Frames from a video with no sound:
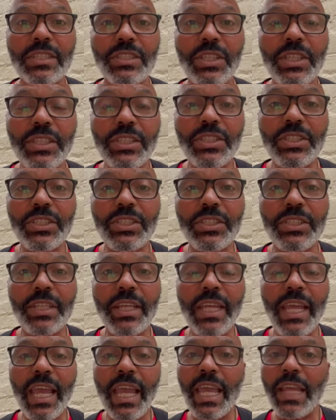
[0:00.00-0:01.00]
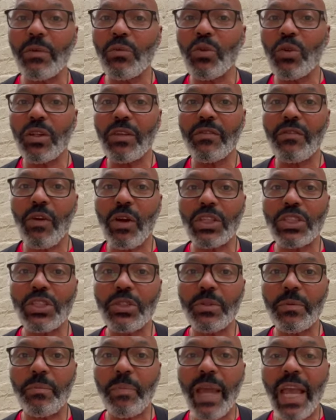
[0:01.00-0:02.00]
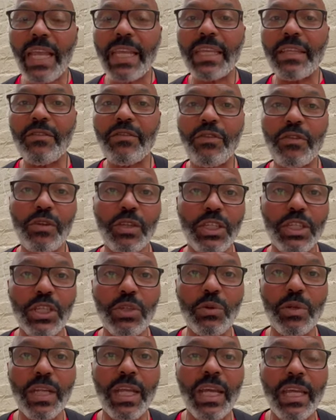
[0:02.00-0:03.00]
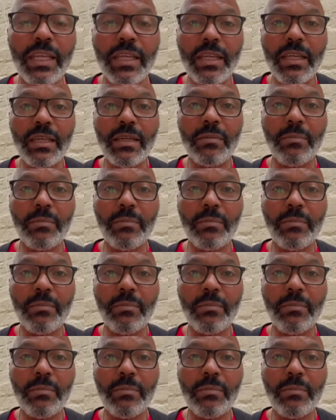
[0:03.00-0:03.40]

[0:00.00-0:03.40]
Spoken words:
teach us, and we'll invite you back in for a Q&A.